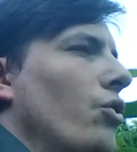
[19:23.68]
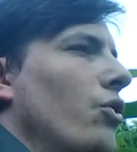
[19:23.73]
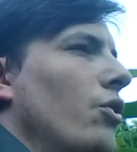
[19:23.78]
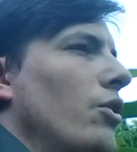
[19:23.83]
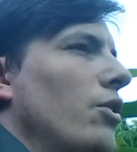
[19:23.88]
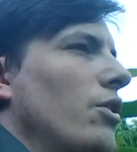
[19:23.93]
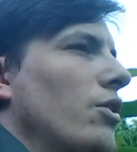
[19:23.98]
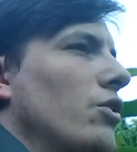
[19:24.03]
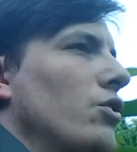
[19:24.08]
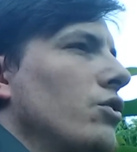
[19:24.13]

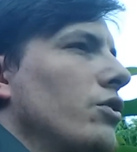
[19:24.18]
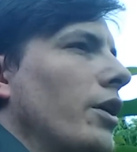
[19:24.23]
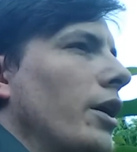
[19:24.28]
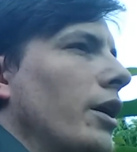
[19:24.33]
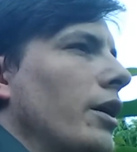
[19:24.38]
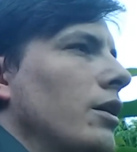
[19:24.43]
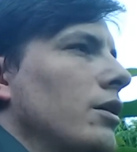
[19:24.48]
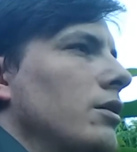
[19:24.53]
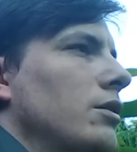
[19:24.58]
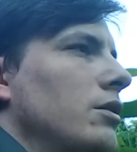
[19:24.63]

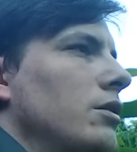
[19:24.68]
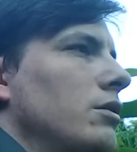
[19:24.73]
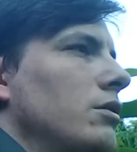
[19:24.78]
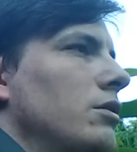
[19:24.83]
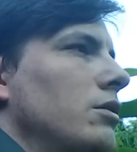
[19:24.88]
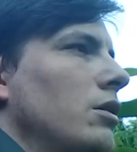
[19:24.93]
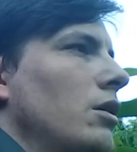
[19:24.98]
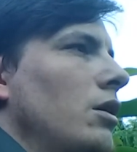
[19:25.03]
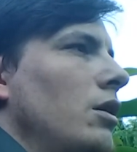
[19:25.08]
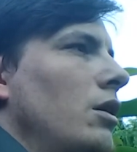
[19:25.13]
Thursday.
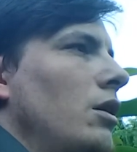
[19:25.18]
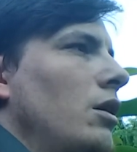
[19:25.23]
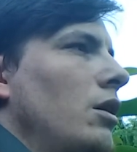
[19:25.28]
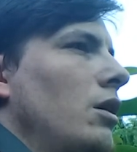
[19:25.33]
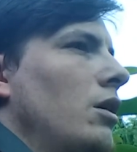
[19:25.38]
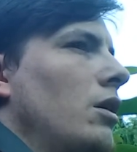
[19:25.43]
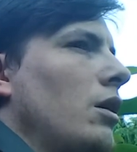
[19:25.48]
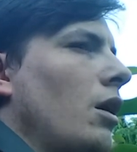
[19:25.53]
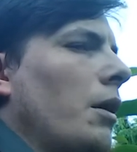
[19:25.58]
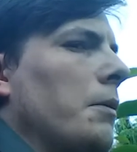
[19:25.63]

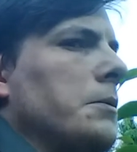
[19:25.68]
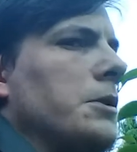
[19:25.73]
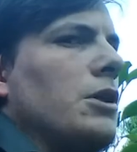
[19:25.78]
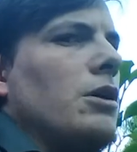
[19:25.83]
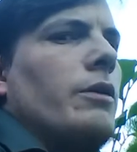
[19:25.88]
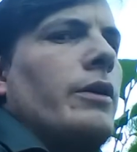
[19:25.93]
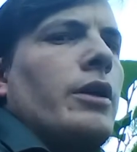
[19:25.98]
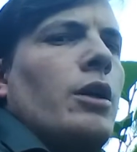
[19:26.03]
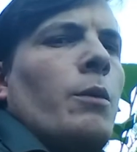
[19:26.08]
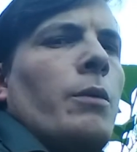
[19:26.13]
I'm
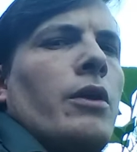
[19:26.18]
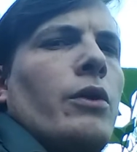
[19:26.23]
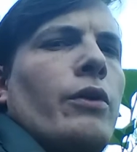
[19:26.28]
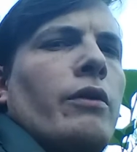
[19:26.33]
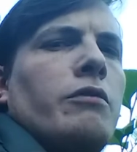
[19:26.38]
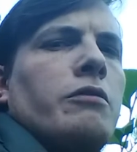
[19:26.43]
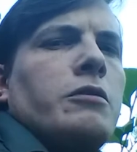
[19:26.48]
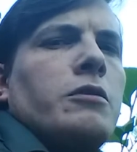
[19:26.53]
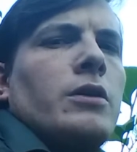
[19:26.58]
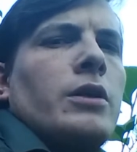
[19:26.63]
going up there
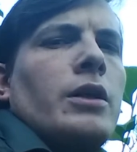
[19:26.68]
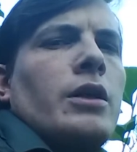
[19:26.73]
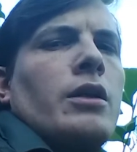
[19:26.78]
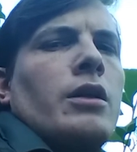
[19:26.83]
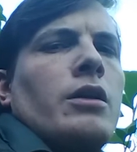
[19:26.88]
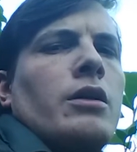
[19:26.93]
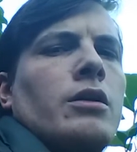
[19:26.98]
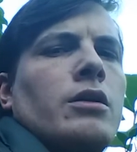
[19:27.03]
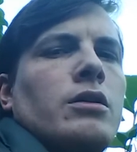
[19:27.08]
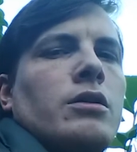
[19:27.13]

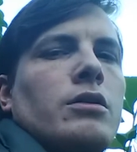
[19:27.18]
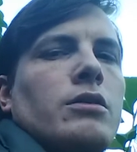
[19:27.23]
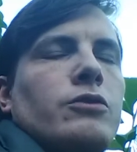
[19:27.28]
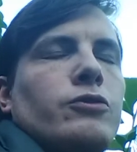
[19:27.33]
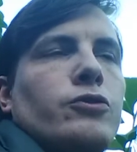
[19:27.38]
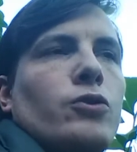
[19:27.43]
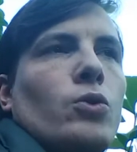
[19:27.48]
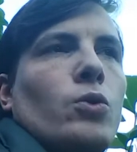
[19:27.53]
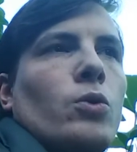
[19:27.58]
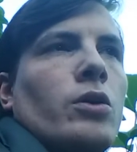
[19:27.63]
every
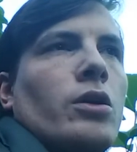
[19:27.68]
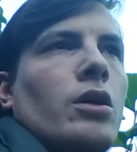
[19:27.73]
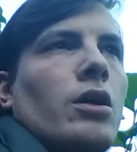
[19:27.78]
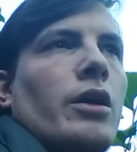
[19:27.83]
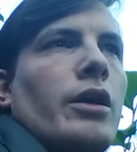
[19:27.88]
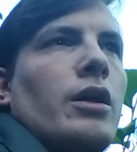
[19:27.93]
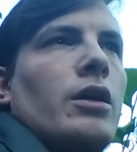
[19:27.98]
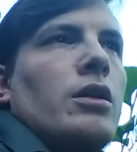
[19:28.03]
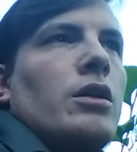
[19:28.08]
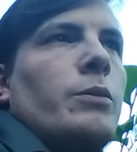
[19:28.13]

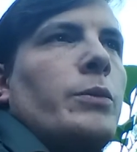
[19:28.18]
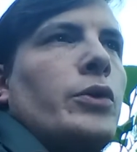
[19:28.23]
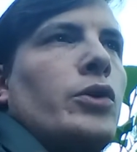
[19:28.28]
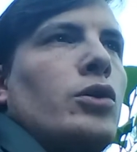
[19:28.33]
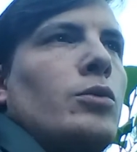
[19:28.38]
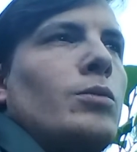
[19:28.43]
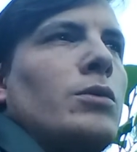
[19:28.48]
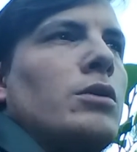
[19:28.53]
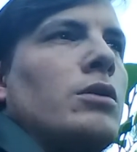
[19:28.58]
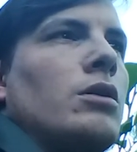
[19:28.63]
fortnight at the
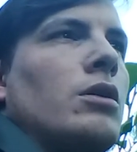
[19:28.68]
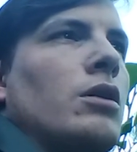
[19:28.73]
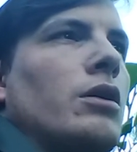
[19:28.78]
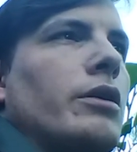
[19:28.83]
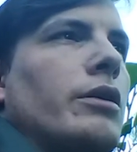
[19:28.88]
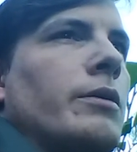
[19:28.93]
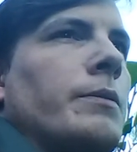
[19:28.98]
moment.